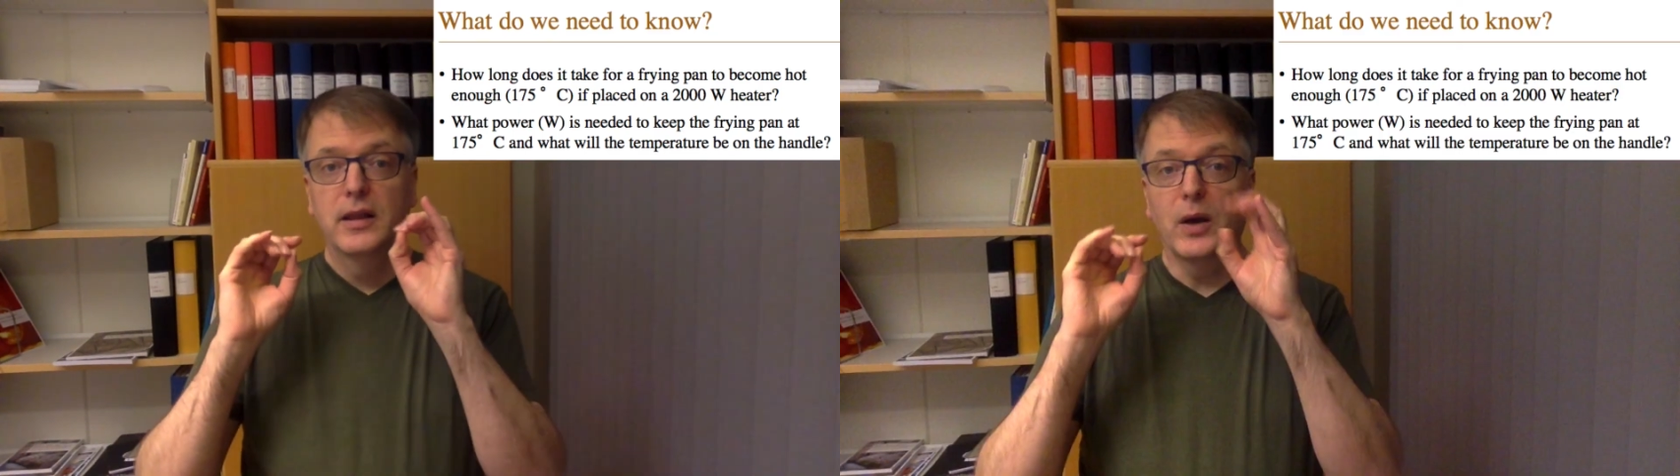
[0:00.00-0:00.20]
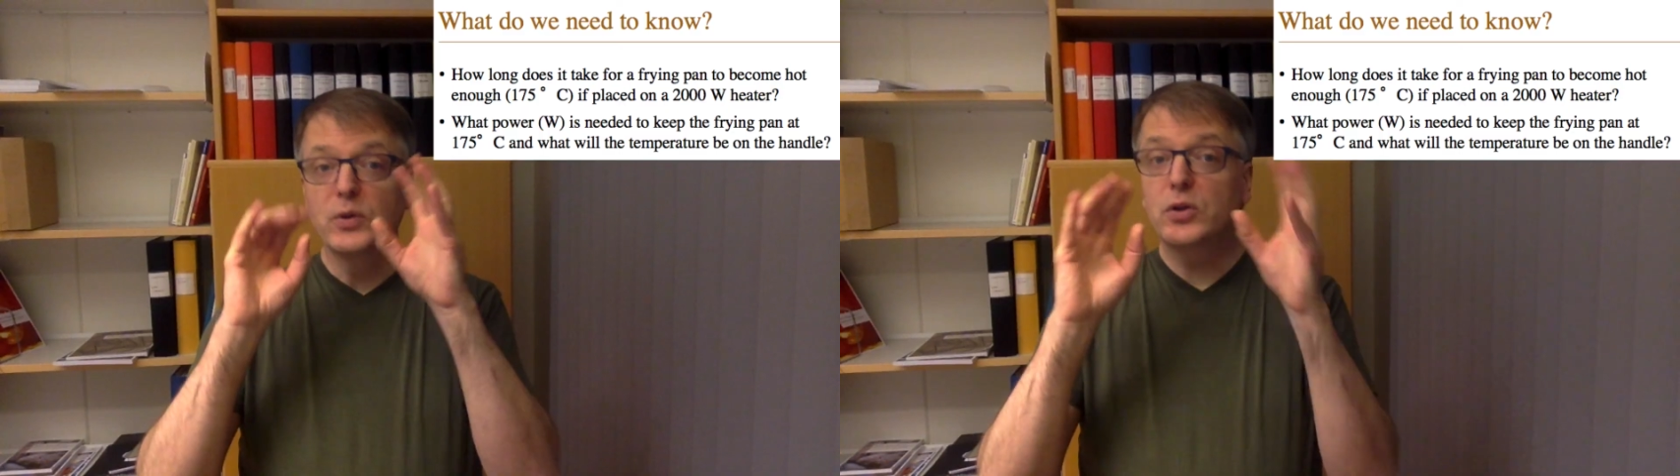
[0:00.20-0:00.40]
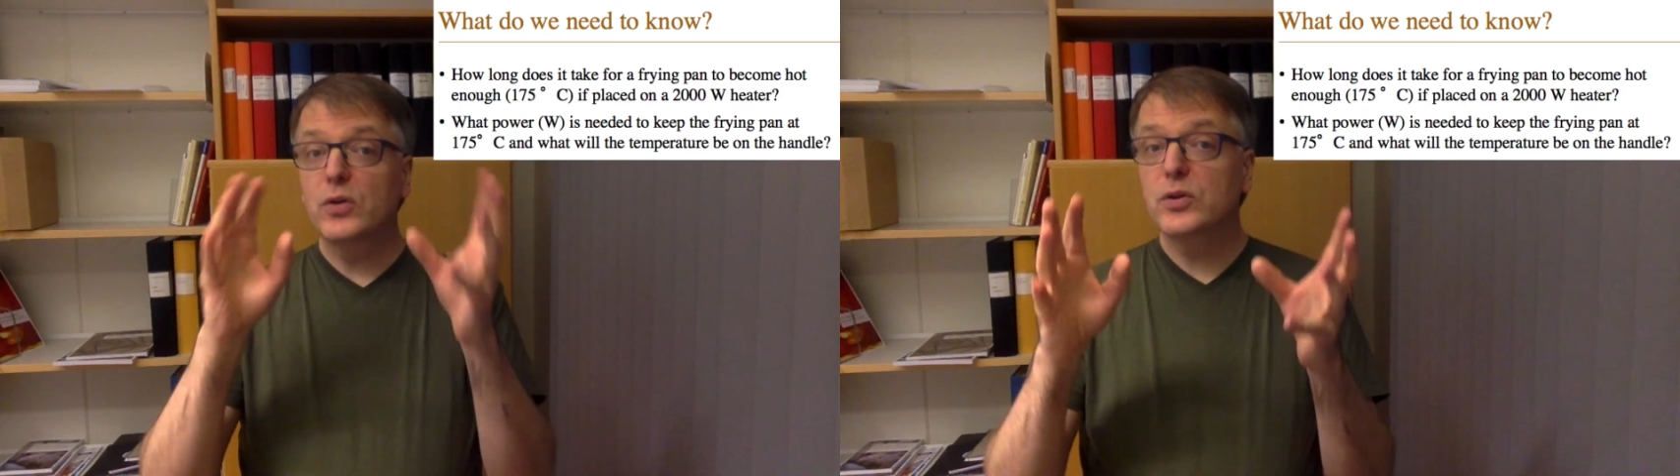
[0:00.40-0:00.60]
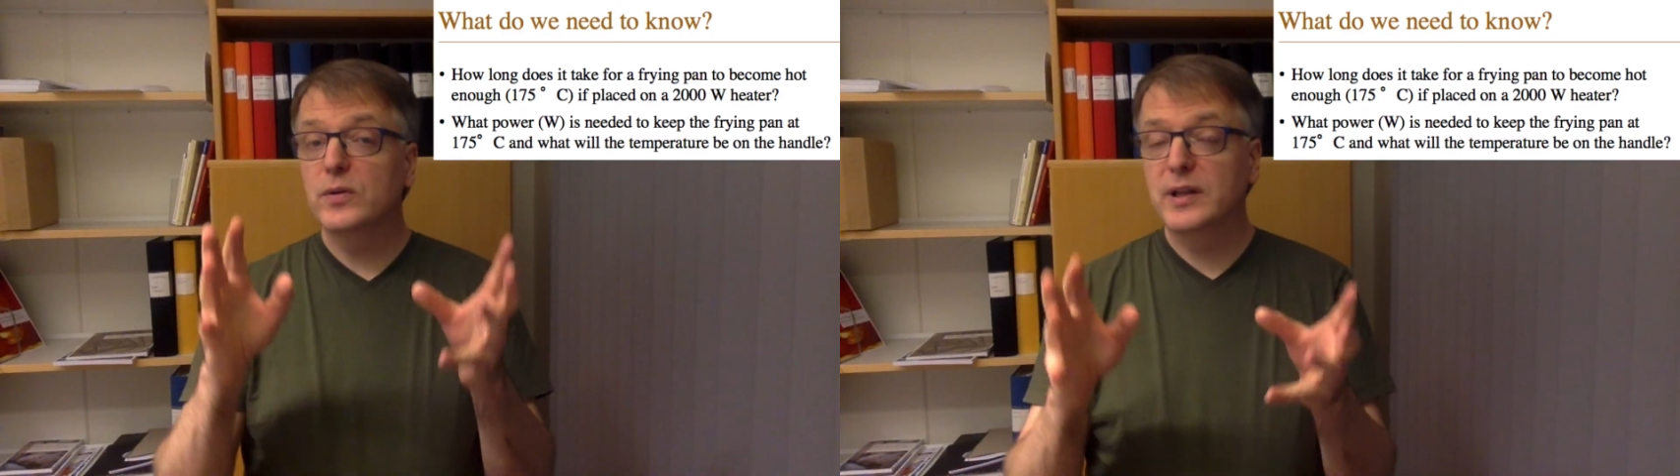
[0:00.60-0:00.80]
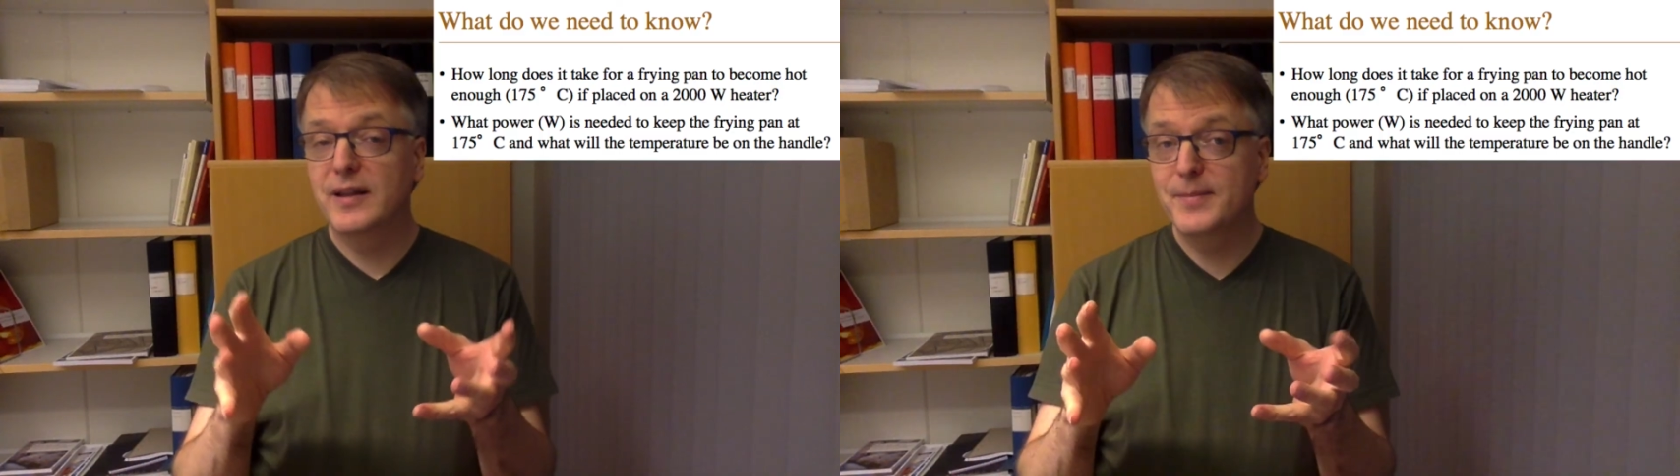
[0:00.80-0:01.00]
Now, you don't
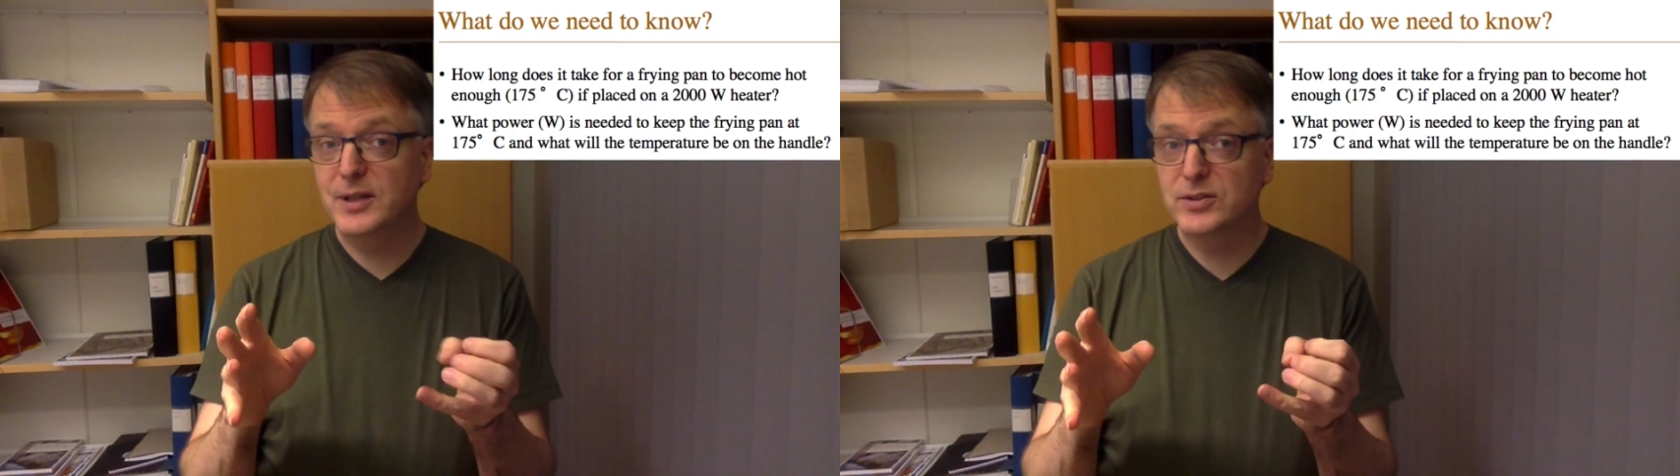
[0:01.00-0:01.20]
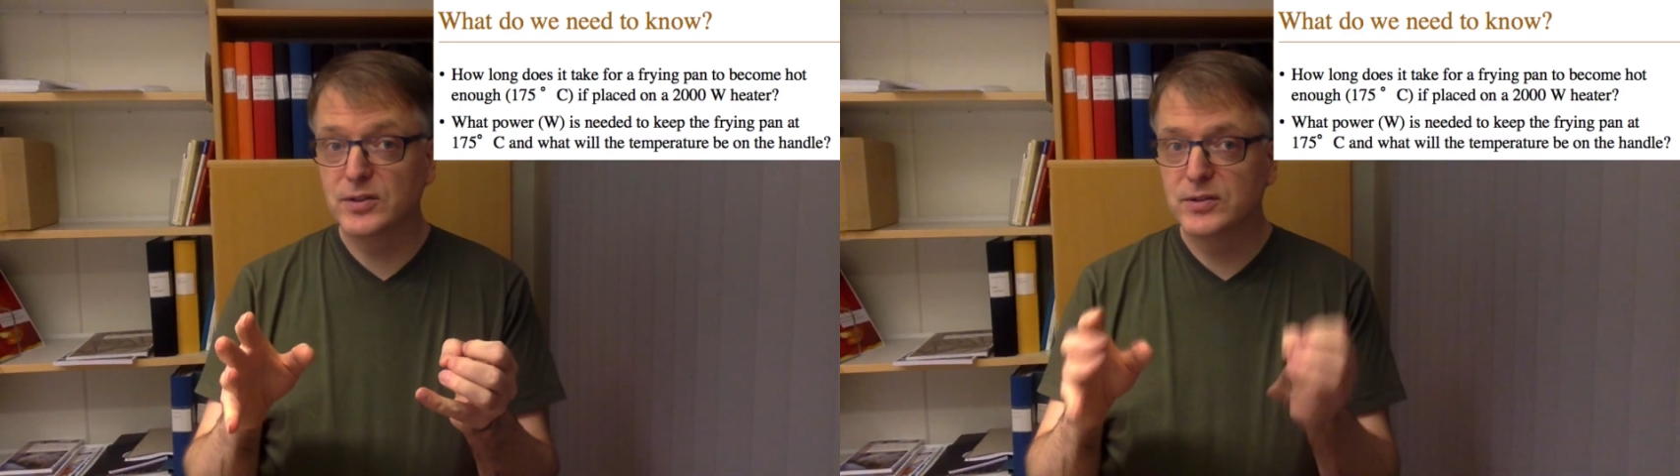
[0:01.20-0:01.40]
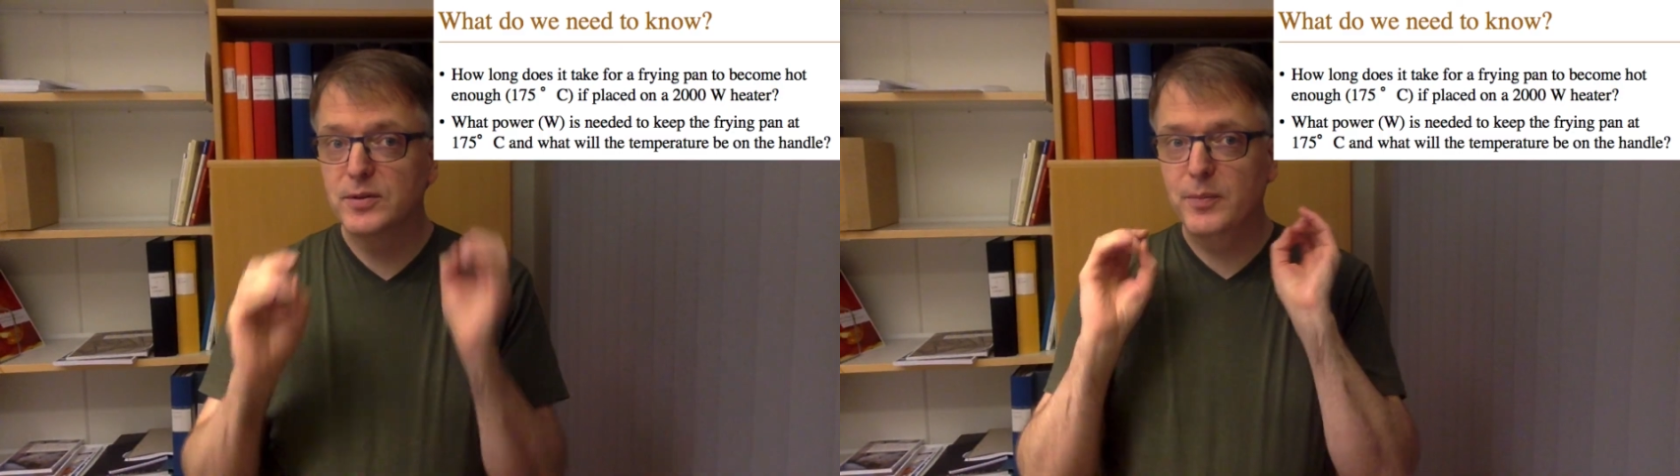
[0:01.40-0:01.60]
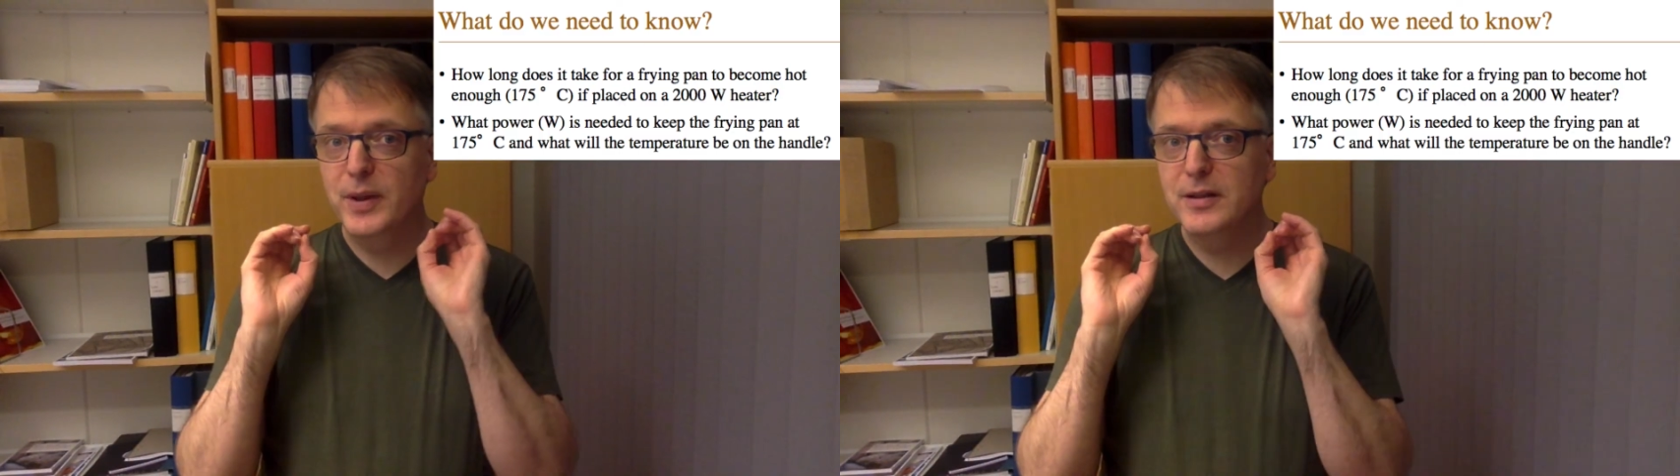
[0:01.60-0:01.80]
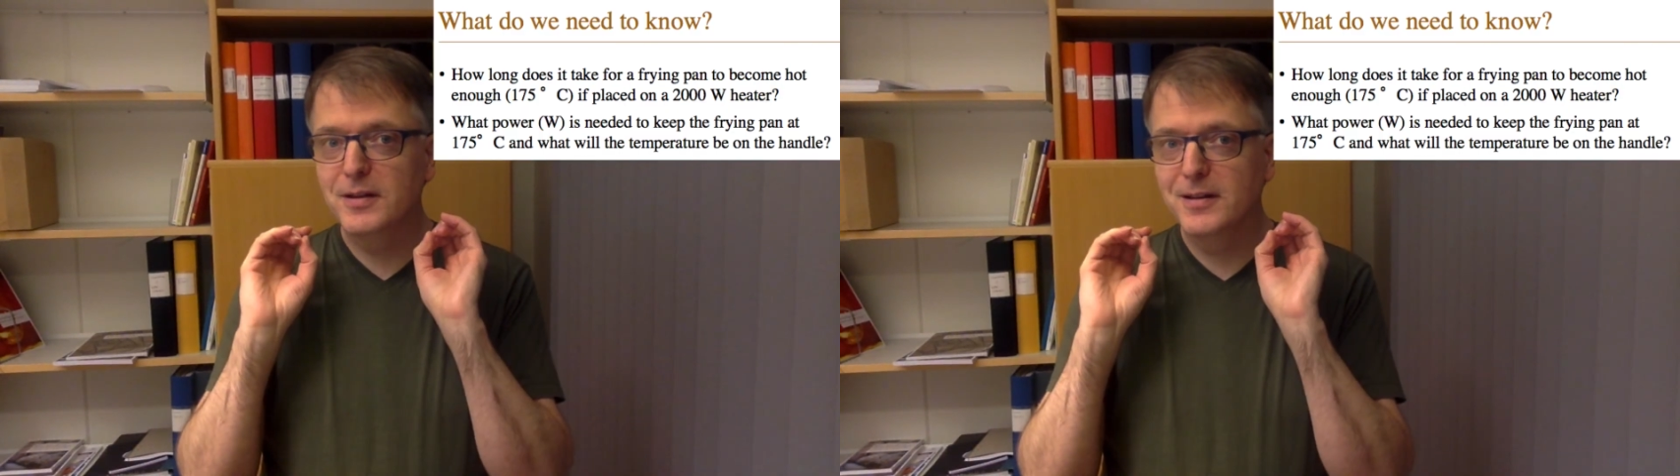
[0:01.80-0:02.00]
know the dimensions,
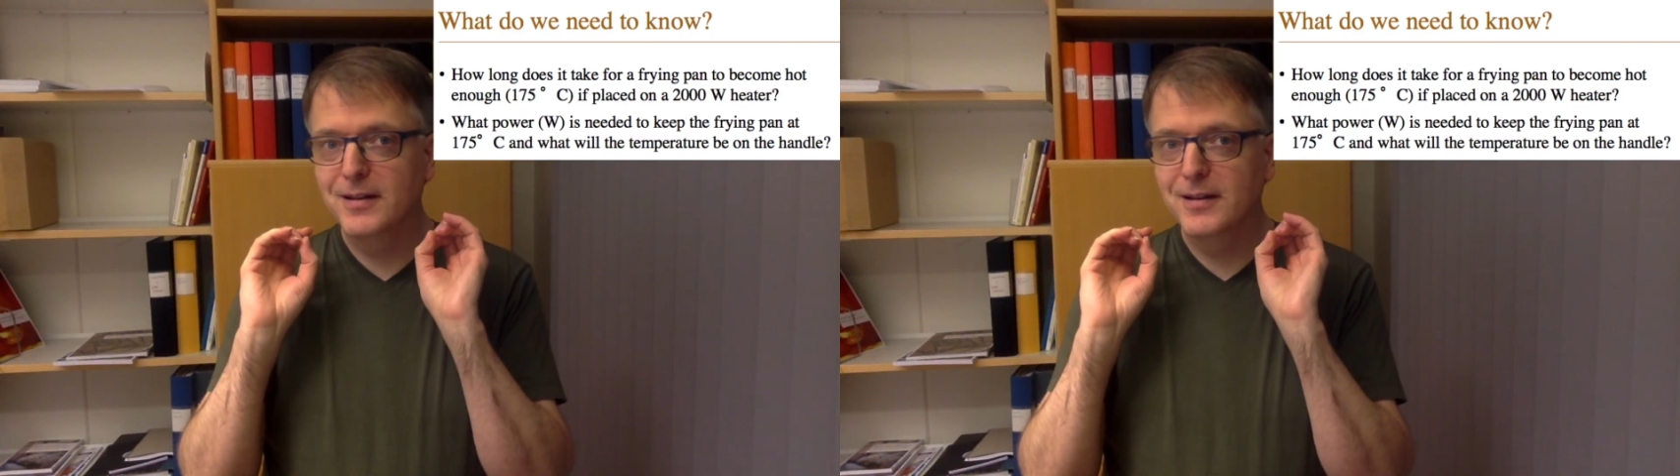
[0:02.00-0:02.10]
but